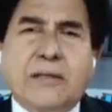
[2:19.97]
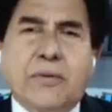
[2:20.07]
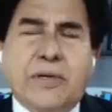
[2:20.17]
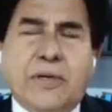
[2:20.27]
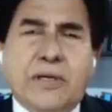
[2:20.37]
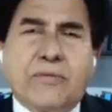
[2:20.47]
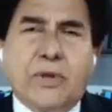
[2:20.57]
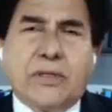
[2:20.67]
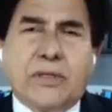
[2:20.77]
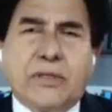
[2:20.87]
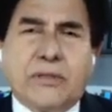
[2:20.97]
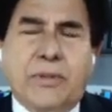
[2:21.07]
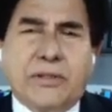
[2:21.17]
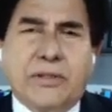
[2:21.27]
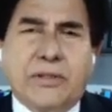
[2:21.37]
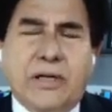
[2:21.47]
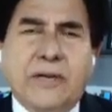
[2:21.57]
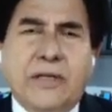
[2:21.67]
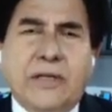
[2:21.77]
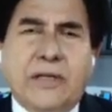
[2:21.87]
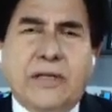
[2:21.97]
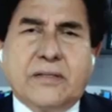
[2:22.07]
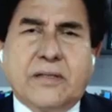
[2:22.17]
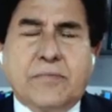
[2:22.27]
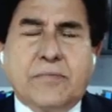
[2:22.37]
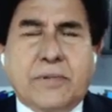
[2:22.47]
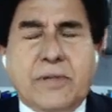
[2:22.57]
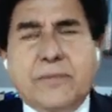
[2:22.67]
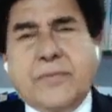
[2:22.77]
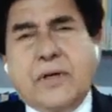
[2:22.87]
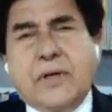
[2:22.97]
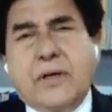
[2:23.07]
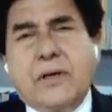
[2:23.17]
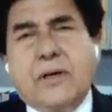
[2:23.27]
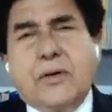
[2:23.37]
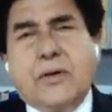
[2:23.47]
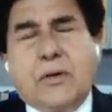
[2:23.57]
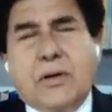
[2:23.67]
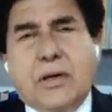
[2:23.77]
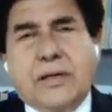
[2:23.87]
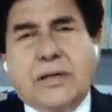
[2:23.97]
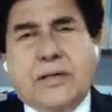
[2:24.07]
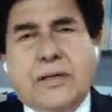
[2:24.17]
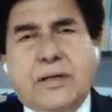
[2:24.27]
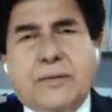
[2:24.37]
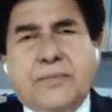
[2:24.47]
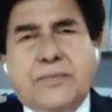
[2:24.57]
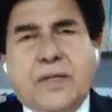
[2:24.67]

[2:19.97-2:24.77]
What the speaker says: political workers, but it doesn't look like the